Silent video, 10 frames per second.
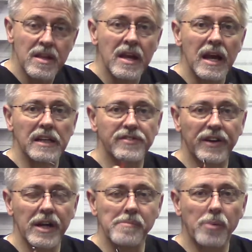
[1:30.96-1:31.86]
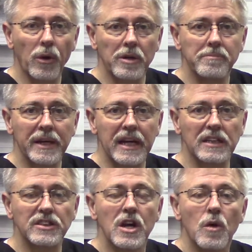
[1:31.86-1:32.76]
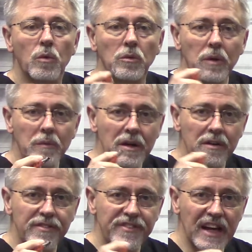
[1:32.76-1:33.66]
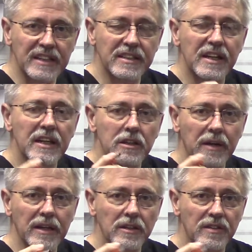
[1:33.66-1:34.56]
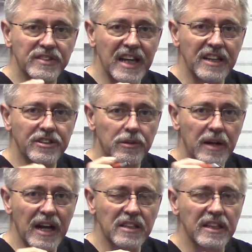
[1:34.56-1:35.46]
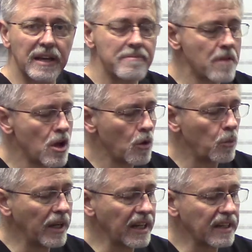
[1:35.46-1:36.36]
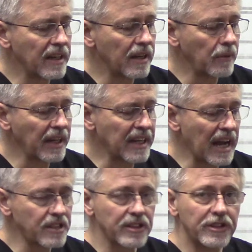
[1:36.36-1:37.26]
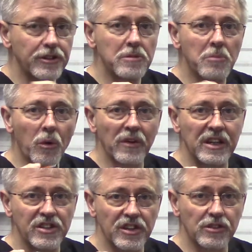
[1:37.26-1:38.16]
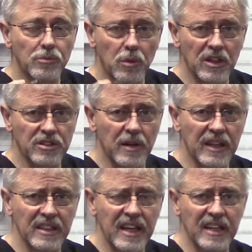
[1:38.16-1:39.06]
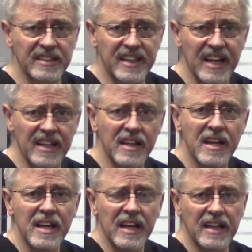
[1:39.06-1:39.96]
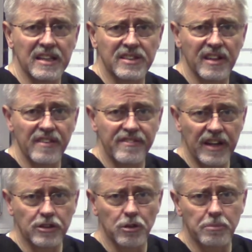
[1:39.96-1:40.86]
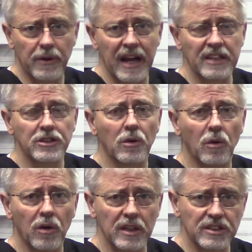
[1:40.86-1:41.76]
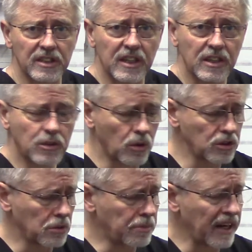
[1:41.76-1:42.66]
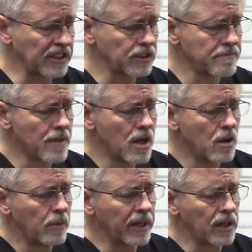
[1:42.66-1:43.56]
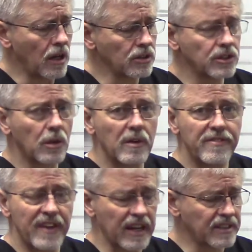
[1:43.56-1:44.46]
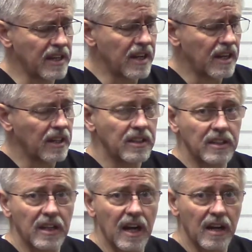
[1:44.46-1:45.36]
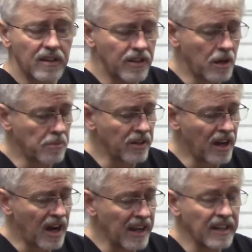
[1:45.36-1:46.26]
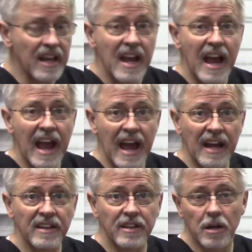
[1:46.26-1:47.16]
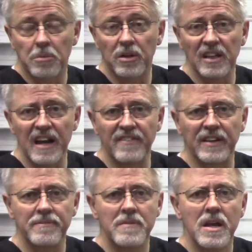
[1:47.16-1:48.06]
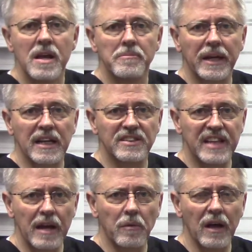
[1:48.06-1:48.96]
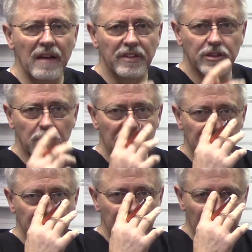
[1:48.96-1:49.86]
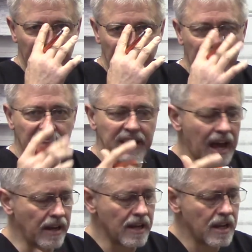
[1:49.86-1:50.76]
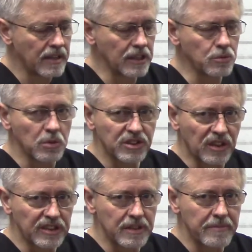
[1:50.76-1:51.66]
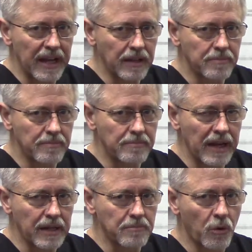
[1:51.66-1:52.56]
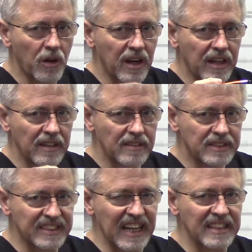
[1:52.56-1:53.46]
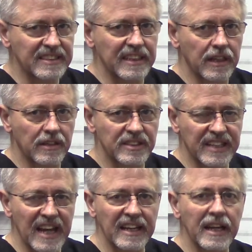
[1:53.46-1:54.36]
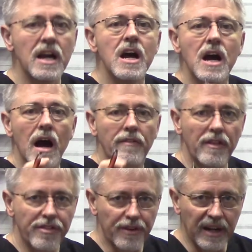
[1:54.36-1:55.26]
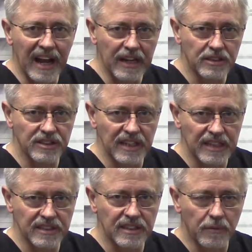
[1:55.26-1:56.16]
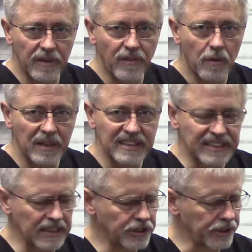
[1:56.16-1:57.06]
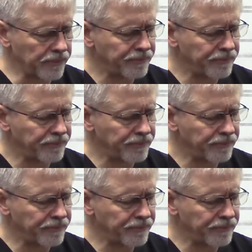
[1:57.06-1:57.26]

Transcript: And it's very important because when we want to affect cranial nerve 10 directly, we can actually do more than just work directly on 10 in its ventral branch or its dorsal branch. We can also affect number 9 and number 11 because they will have a direct. And this will start to make more sense and understanding of the 30 exercises that we've already sent you.